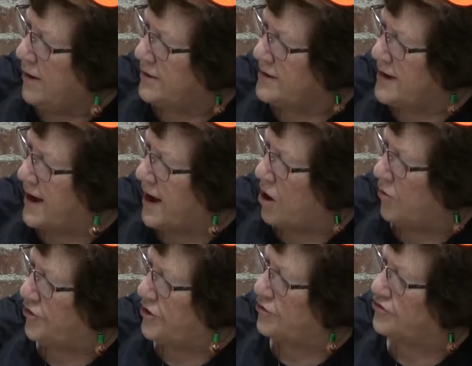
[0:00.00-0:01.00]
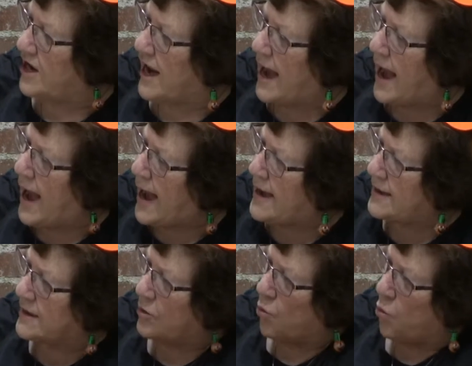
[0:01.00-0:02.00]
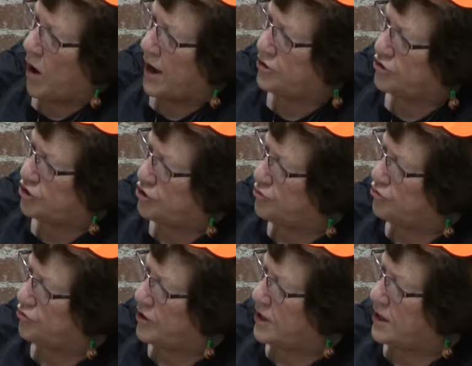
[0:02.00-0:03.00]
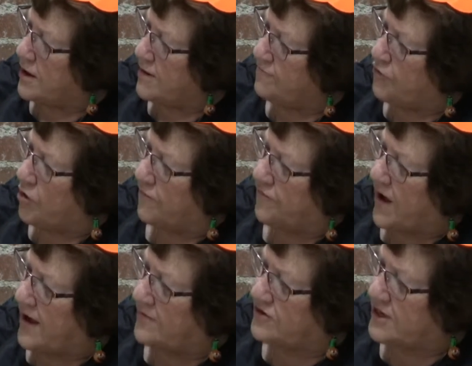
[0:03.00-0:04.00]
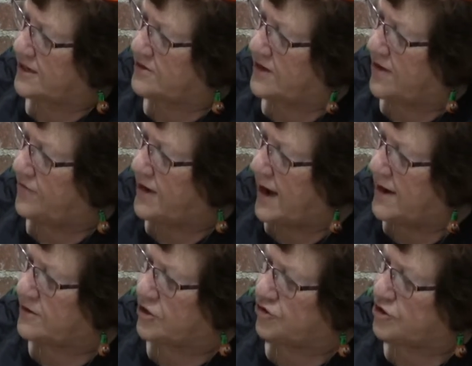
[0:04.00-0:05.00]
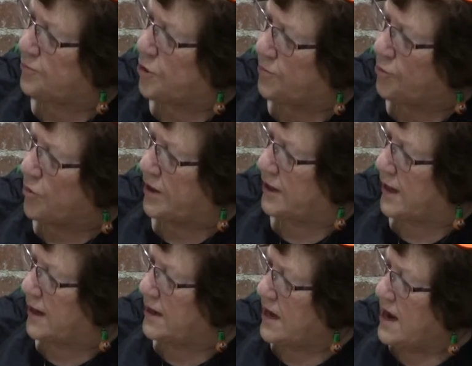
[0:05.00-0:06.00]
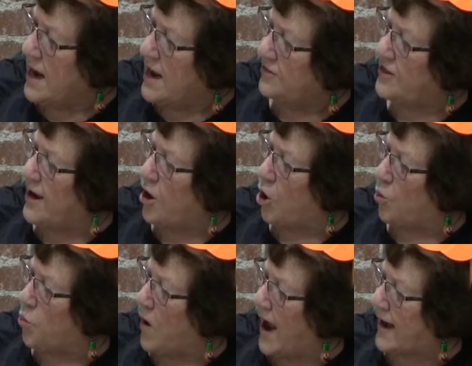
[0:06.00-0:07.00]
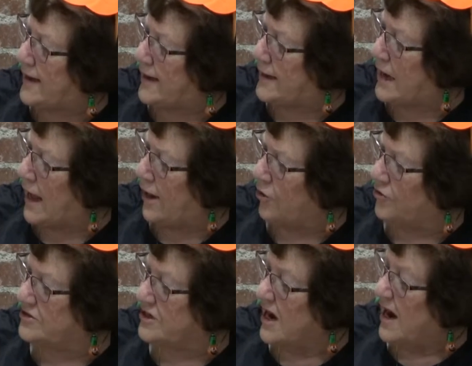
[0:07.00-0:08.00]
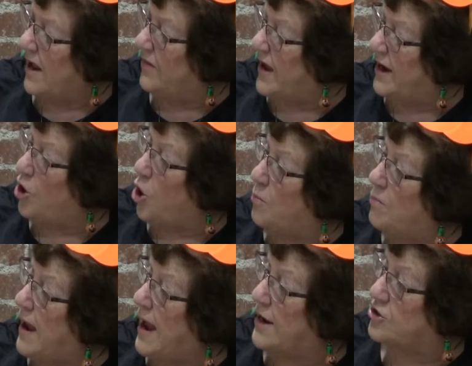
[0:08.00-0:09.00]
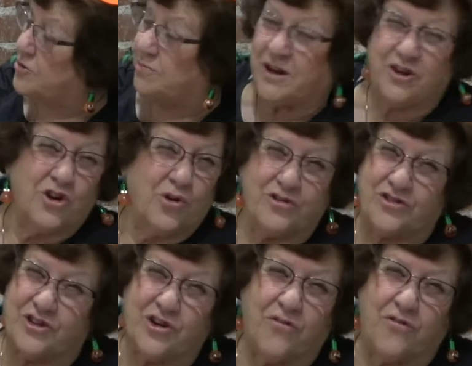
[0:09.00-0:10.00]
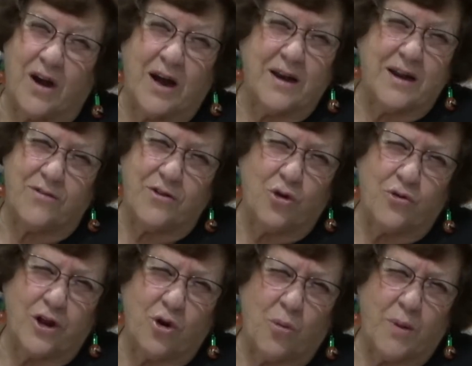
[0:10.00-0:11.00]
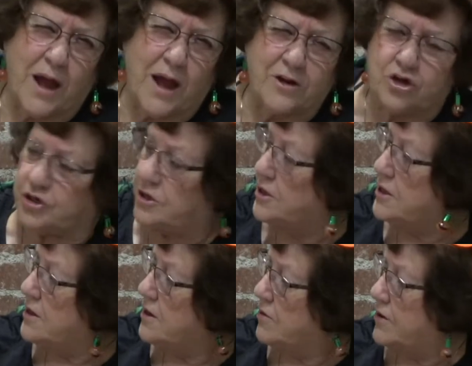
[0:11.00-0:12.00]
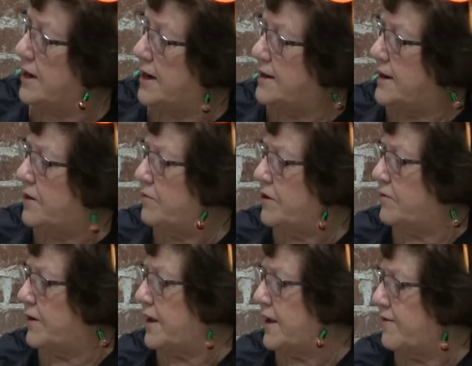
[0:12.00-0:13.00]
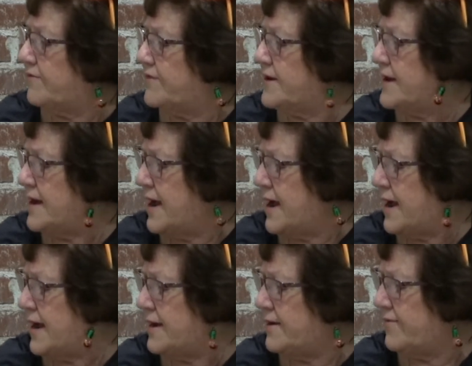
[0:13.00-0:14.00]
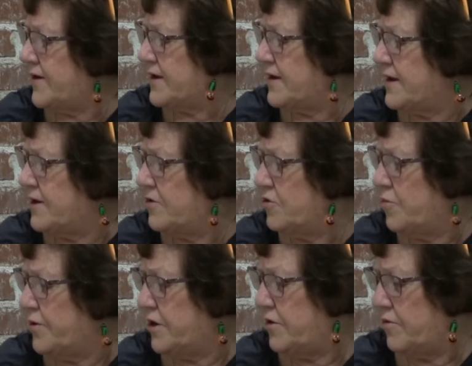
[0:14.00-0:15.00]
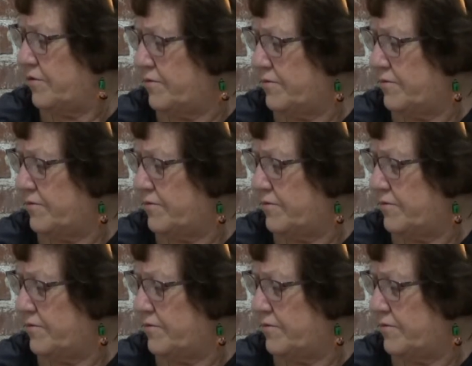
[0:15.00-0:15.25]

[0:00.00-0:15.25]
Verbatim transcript: Now there's eight. One, two, three, four, five, six, seven, eight. There's the purple one again. They are wacky colors and they don't match. But you know, it's still fun even though they don't match. Okay, now what do we have? Nine, if I can get it open here.